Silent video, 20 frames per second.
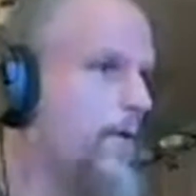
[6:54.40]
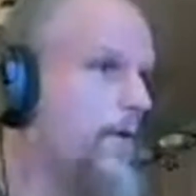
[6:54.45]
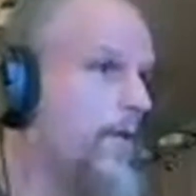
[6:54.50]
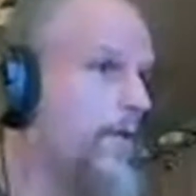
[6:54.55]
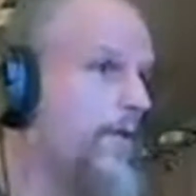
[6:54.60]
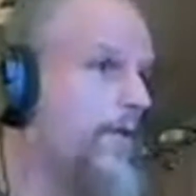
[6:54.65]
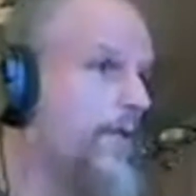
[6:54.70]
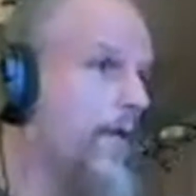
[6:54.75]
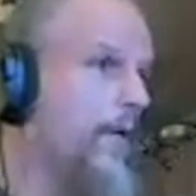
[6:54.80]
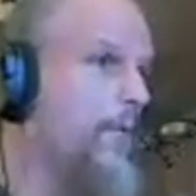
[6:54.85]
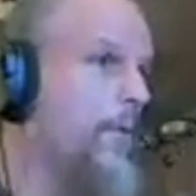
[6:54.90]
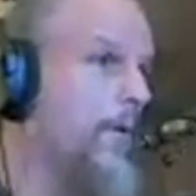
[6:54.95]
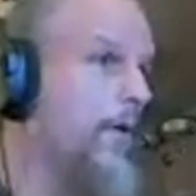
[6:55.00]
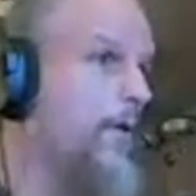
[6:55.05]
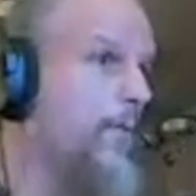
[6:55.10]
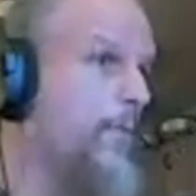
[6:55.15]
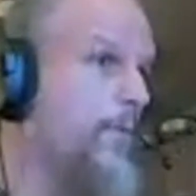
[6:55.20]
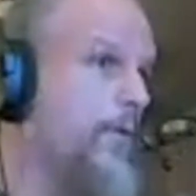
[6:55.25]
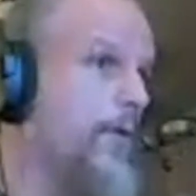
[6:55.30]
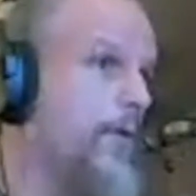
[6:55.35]
Or at least I
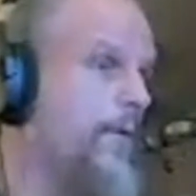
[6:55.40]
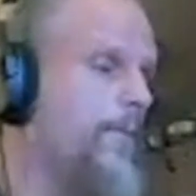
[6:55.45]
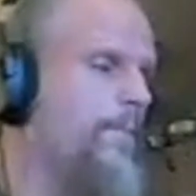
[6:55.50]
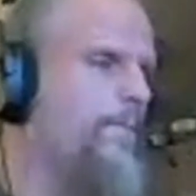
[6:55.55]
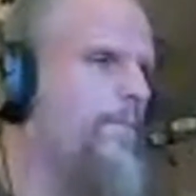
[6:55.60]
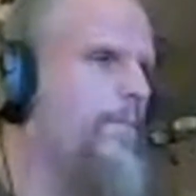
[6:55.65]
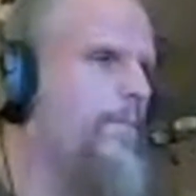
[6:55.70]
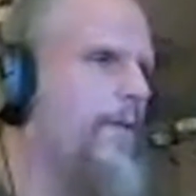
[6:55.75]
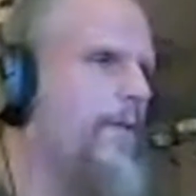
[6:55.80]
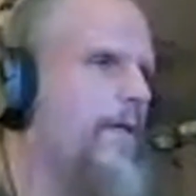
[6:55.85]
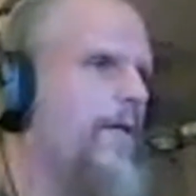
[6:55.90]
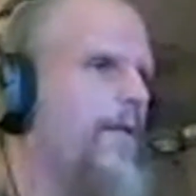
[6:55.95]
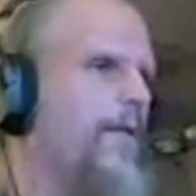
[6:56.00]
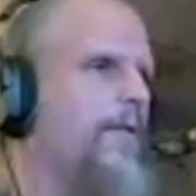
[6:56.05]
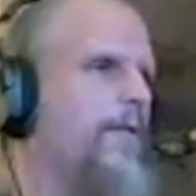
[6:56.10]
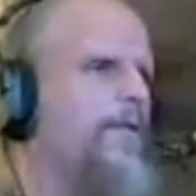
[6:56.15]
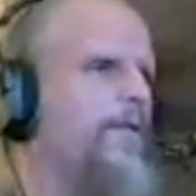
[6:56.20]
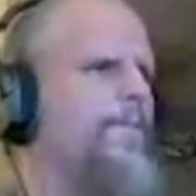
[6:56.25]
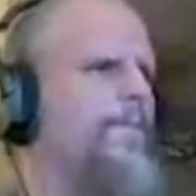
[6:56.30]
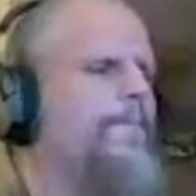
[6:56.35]
would hope so,
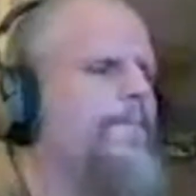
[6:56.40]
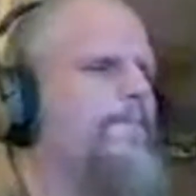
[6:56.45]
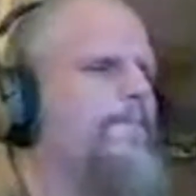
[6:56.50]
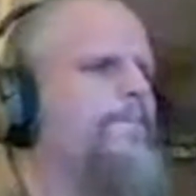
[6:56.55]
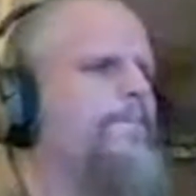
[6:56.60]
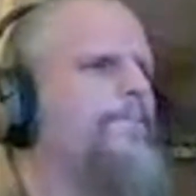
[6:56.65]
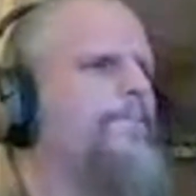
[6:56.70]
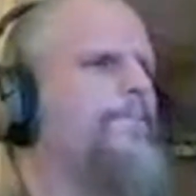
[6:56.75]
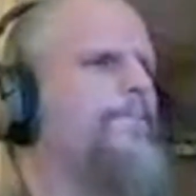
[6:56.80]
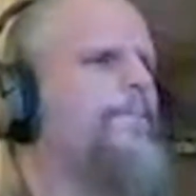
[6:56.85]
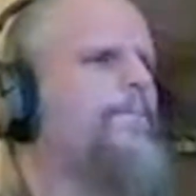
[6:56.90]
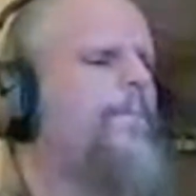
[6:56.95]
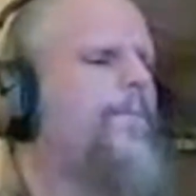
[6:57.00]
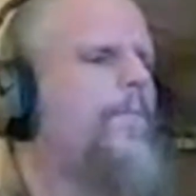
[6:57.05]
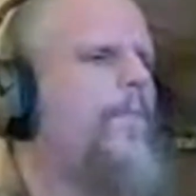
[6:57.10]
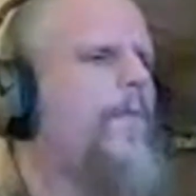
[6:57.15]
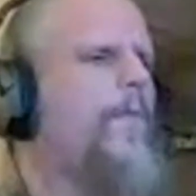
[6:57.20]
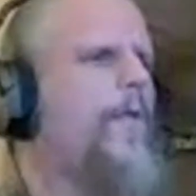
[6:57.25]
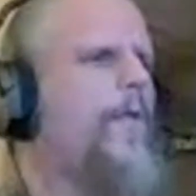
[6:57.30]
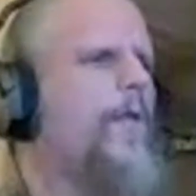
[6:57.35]
because
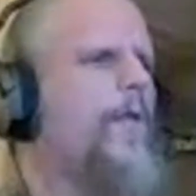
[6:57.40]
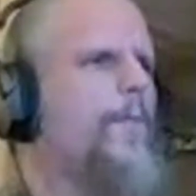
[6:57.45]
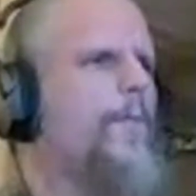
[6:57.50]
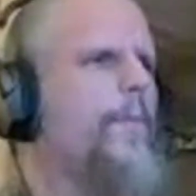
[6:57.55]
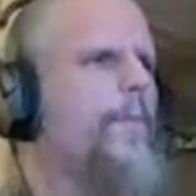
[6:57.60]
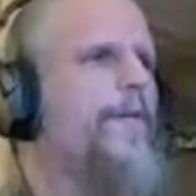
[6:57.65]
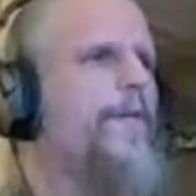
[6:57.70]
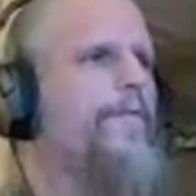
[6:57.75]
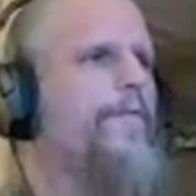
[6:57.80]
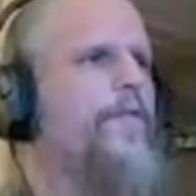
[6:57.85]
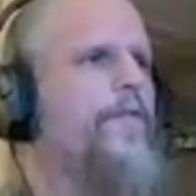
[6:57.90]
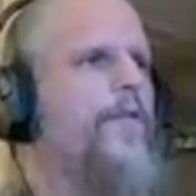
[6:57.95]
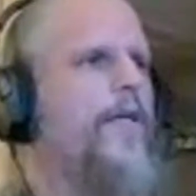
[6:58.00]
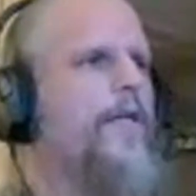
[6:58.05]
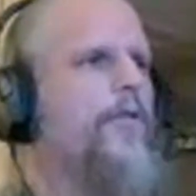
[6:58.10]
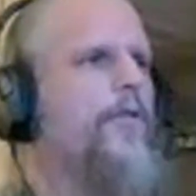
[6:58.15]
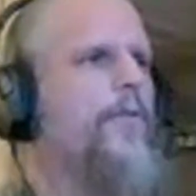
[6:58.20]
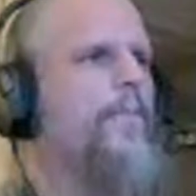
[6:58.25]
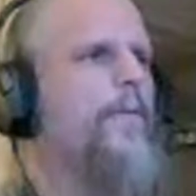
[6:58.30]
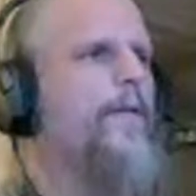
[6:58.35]
the beef
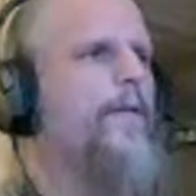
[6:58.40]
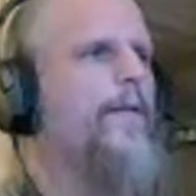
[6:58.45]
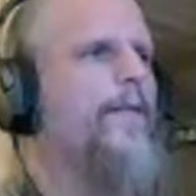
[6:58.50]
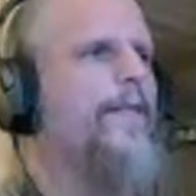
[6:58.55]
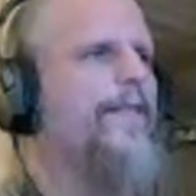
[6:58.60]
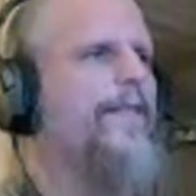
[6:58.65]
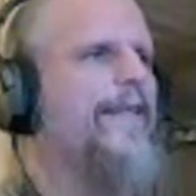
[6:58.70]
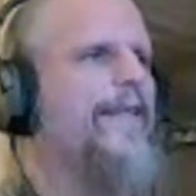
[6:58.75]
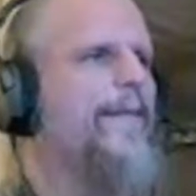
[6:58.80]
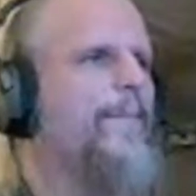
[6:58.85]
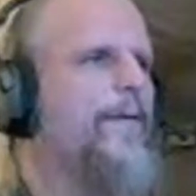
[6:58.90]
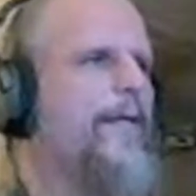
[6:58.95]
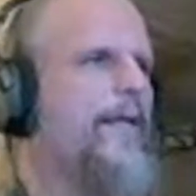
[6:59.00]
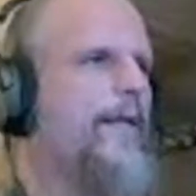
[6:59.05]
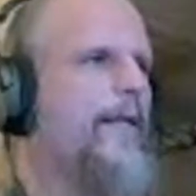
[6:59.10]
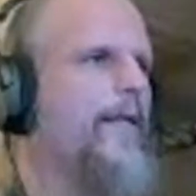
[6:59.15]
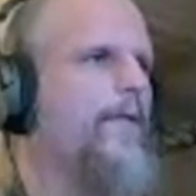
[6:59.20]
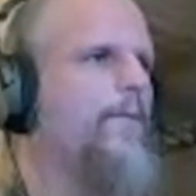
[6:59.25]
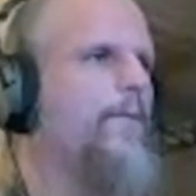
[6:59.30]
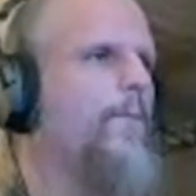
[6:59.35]
has actually been
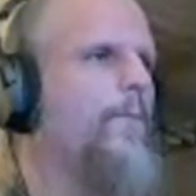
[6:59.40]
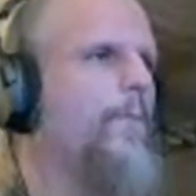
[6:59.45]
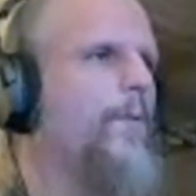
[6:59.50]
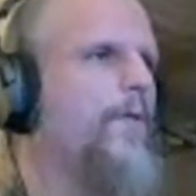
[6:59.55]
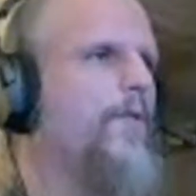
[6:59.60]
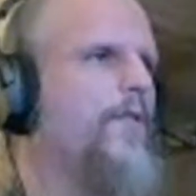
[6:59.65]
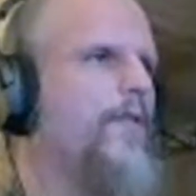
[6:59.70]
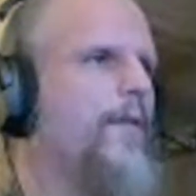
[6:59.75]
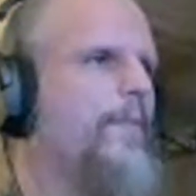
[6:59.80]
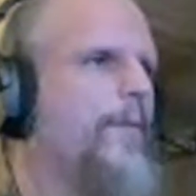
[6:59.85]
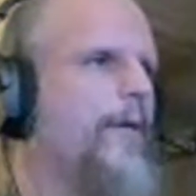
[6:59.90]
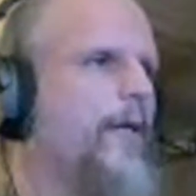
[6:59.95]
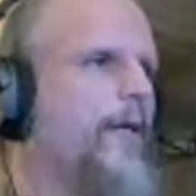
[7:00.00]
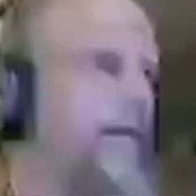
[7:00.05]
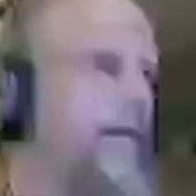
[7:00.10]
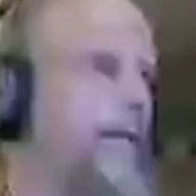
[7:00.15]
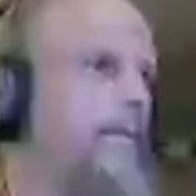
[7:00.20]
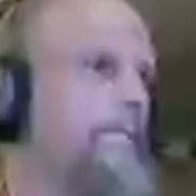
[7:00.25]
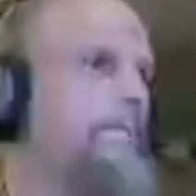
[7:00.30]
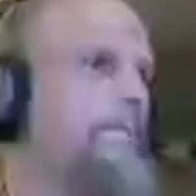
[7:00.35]
contaminated with
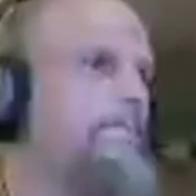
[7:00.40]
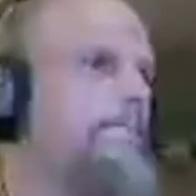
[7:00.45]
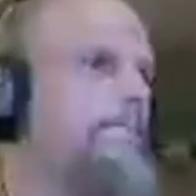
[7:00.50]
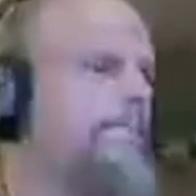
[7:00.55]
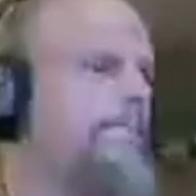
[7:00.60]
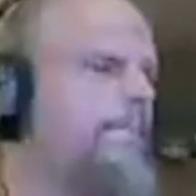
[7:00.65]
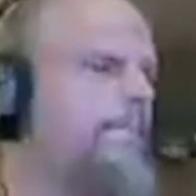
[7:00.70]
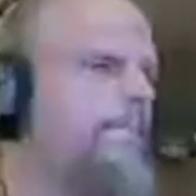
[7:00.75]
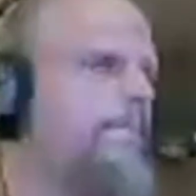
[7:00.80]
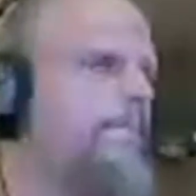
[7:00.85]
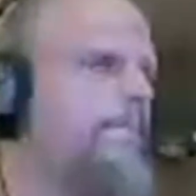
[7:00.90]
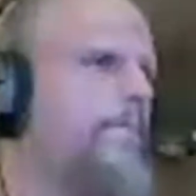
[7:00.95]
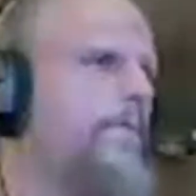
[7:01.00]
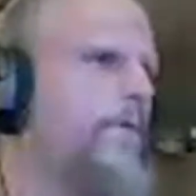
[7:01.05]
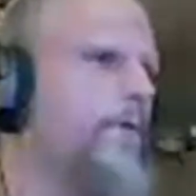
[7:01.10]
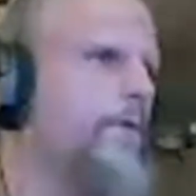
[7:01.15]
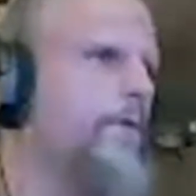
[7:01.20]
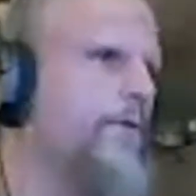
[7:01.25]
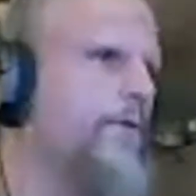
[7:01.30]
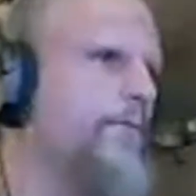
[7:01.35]
salmonella,
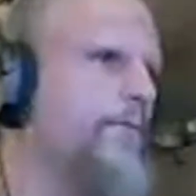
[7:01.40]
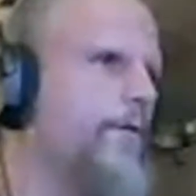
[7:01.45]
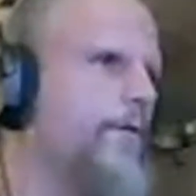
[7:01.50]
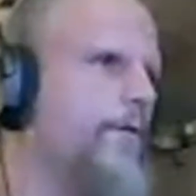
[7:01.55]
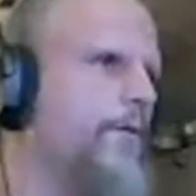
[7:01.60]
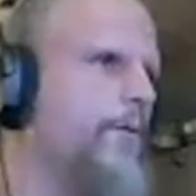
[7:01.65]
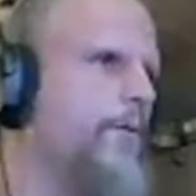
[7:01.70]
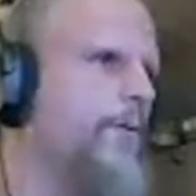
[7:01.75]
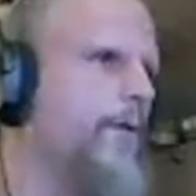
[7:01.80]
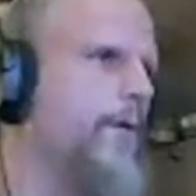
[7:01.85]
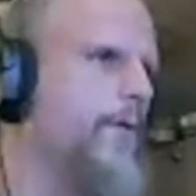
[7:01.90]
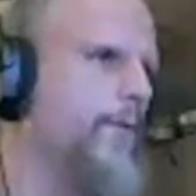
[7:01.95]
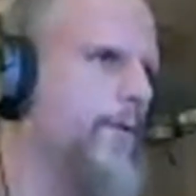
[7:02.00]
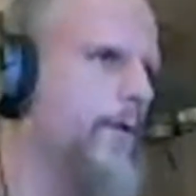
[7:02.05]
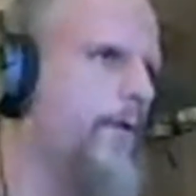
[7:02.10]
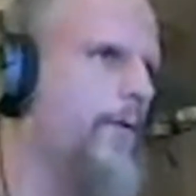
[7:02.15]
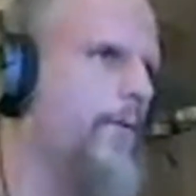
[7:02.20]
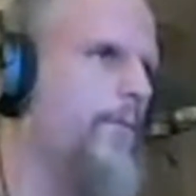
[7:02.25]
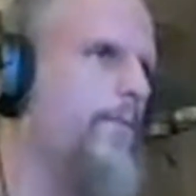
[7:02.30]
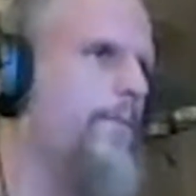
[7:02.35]
for those of you
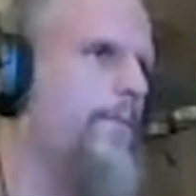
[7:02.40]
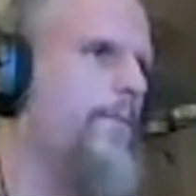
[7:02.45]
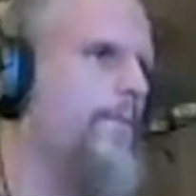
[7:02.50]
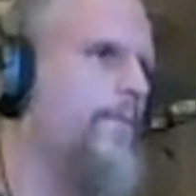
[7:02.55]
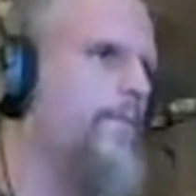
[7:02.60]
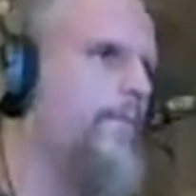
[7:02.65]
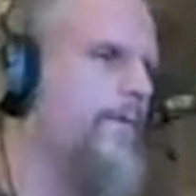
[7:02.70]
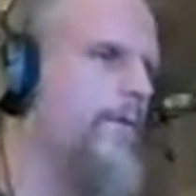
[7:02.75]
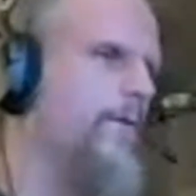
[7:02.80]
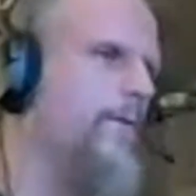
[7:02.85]
who don't know.